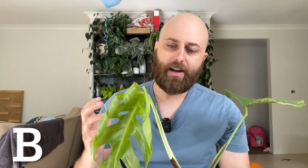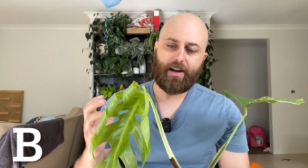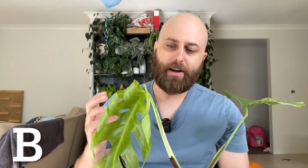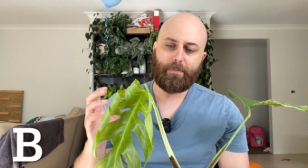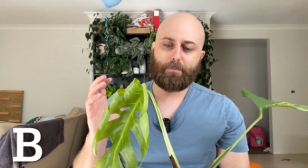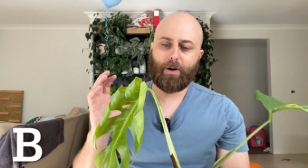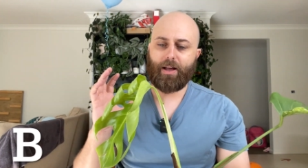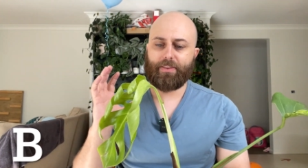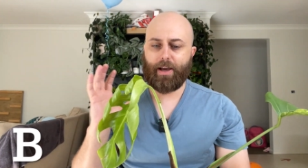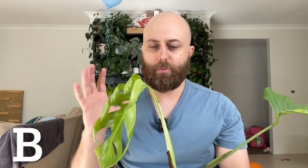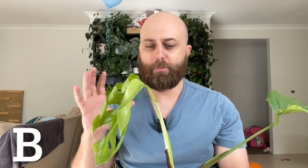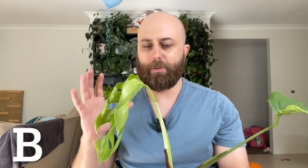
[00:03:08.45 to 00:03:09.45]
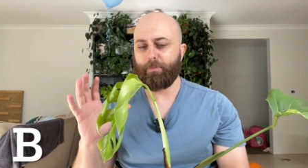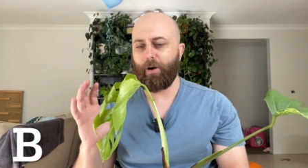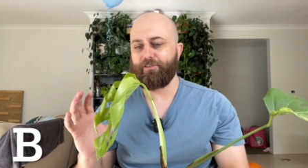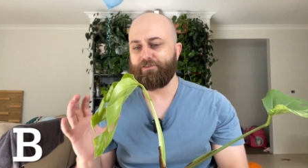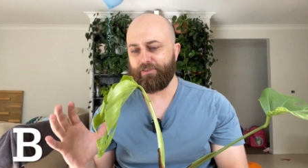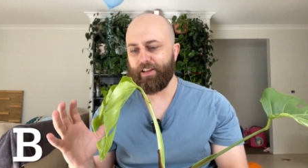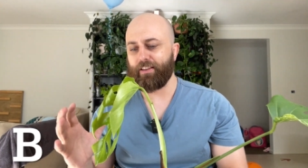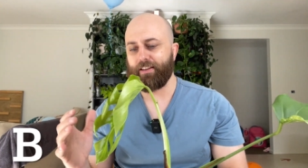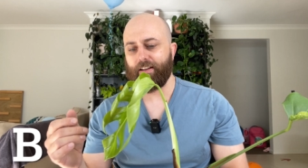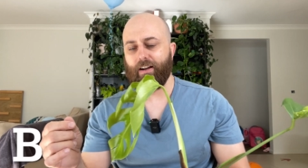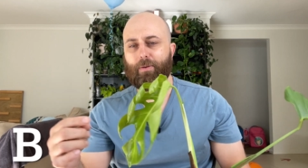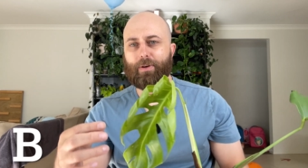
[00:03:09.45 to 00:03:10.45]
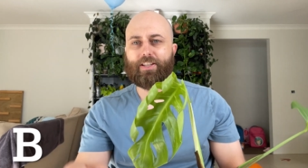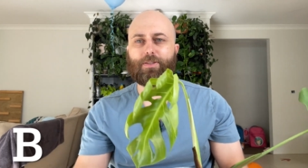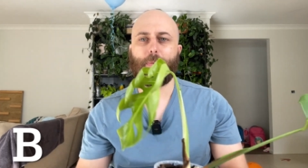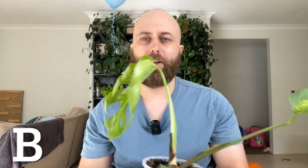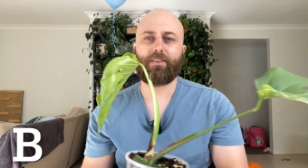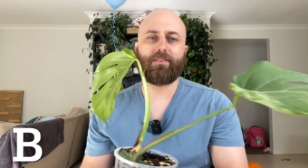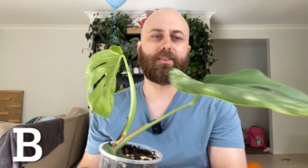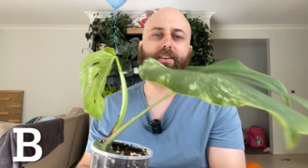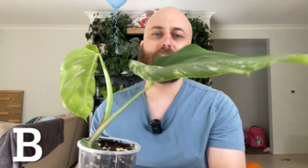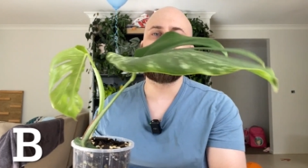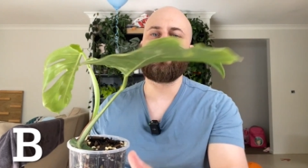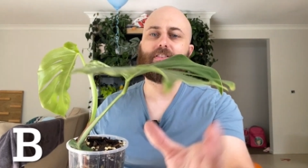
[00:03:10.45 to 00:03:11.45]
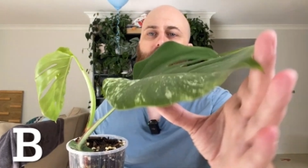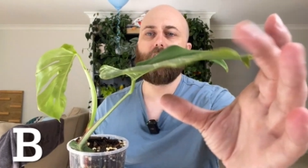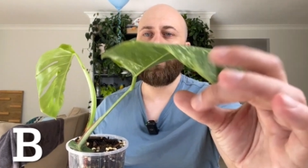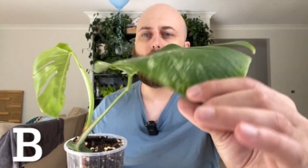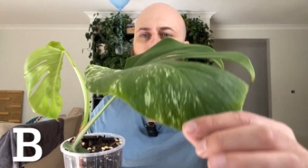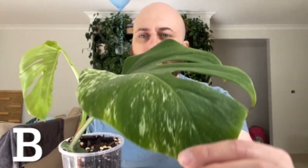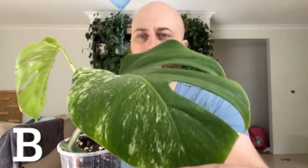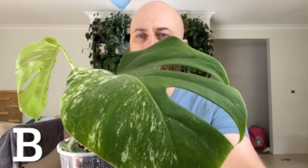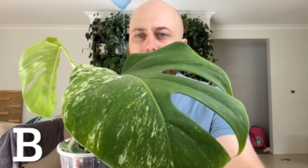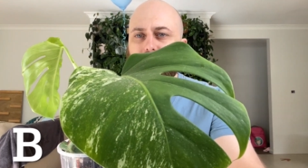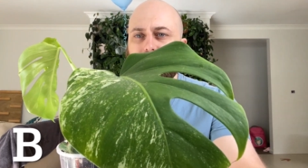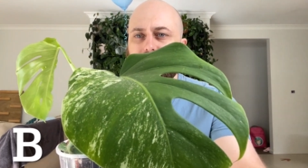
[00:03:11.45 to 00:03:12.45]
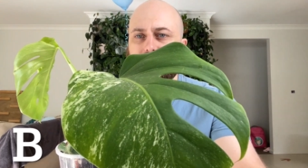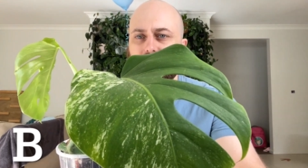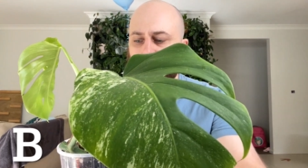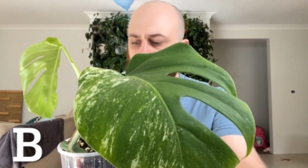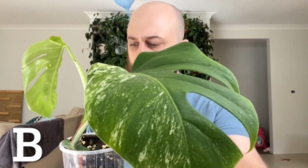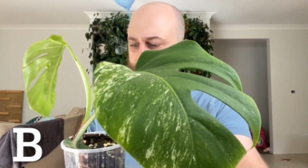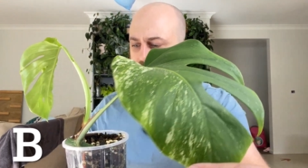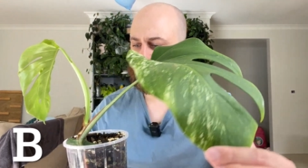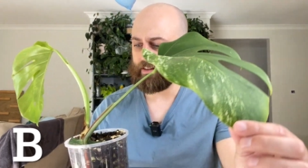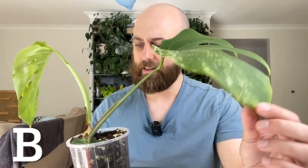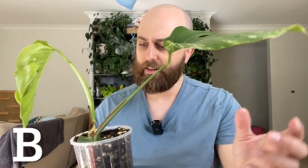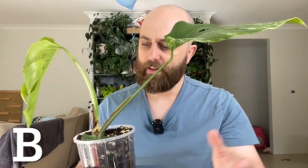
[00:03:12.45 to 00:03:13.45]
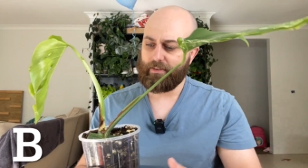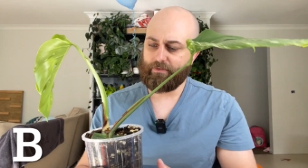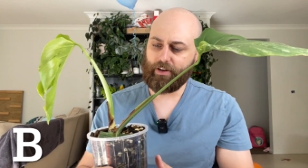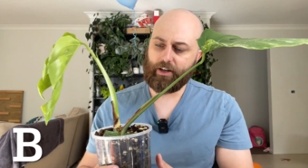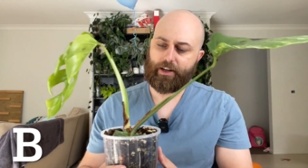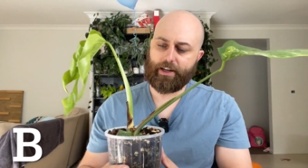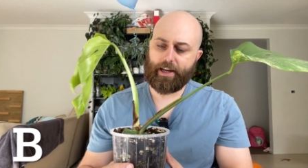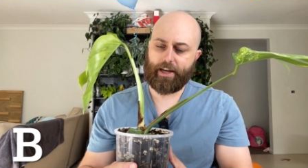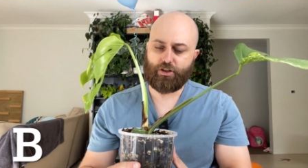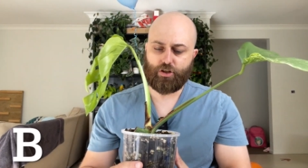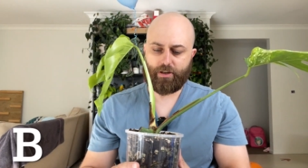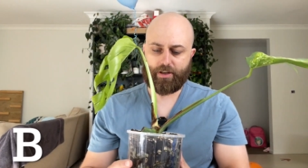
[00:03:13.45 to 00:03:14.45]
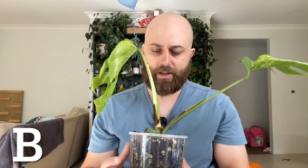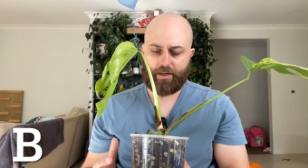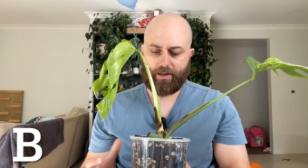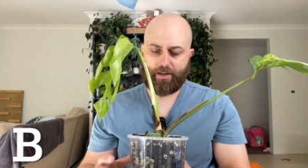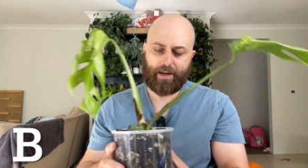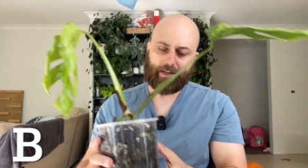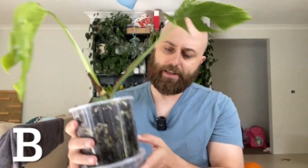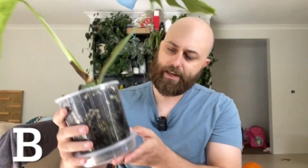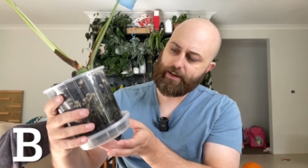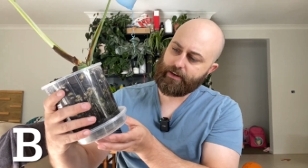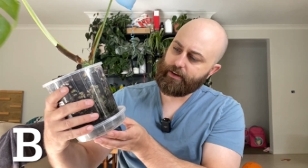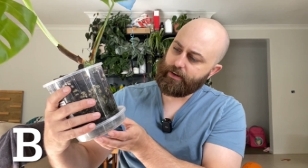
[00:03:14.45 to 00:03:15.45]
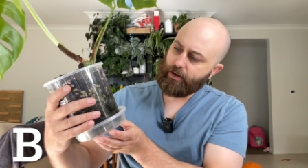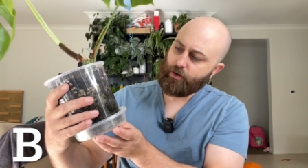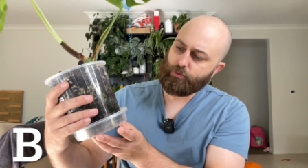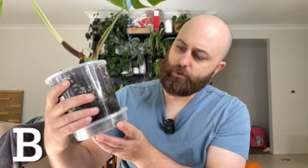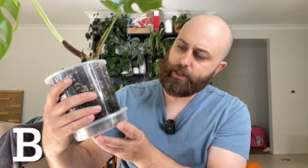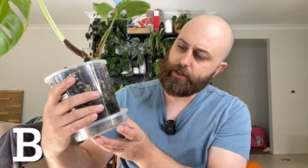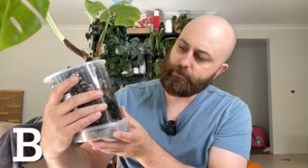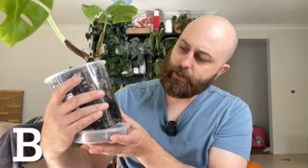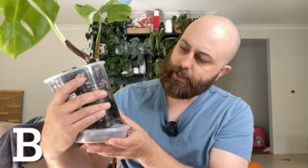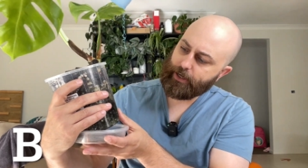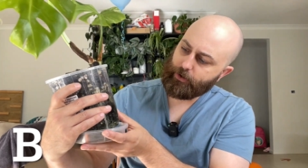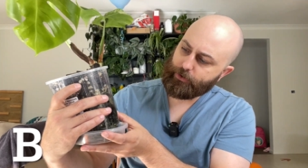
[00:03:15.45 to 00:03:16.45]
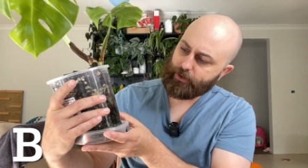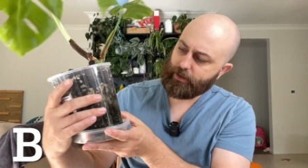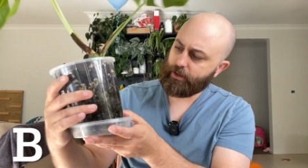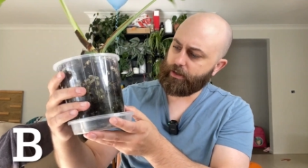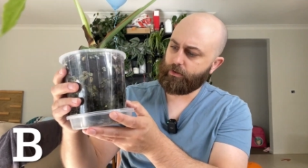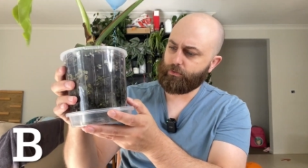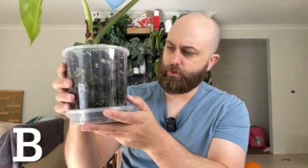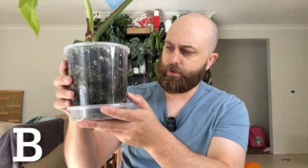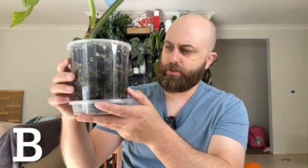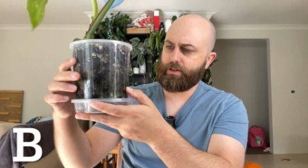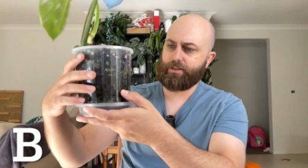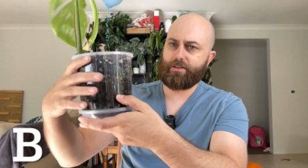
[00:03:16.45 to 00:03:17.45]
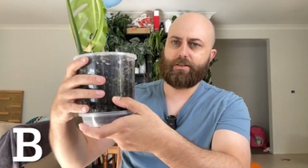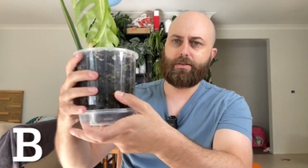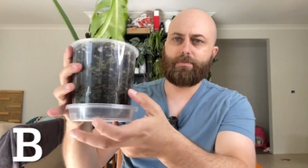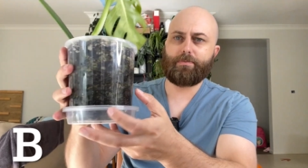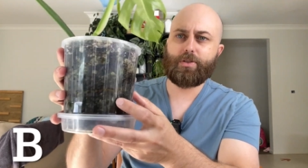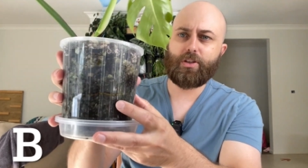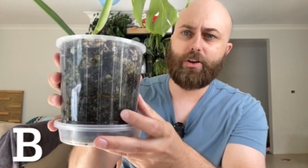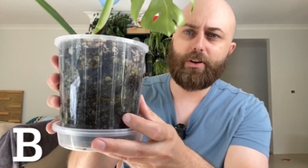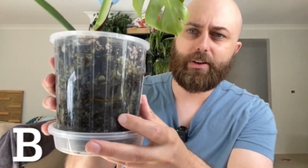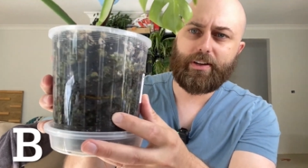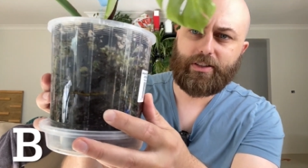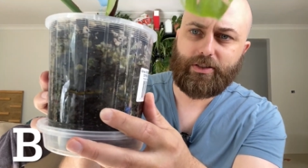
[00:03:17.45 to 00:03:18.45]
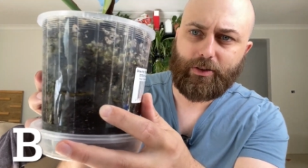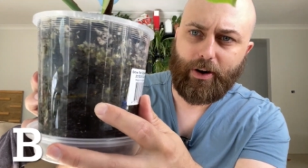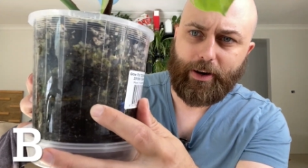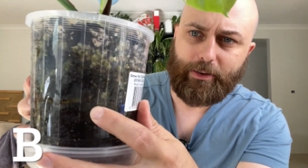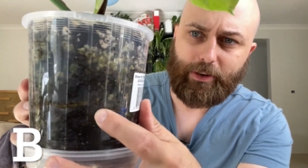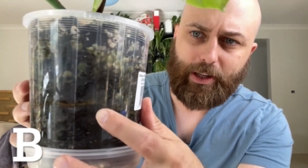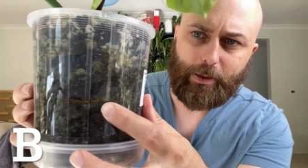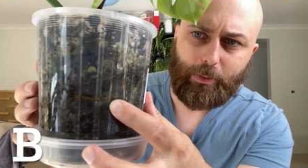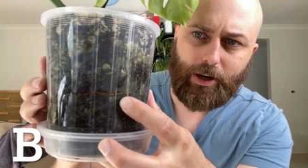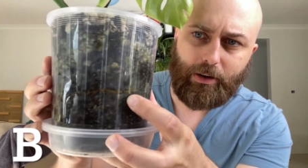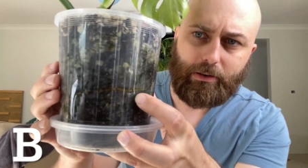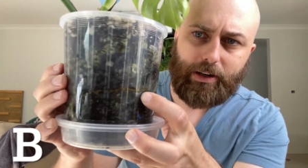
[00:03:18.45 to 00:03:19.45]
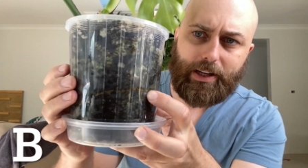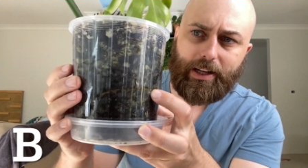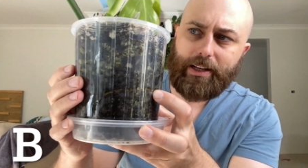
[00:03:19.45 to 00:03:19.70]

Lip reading: but that would be my feeling. I would expect it to kind of hold on to this lighter variegation here. Again, really, really healthy root system. So it's growing really well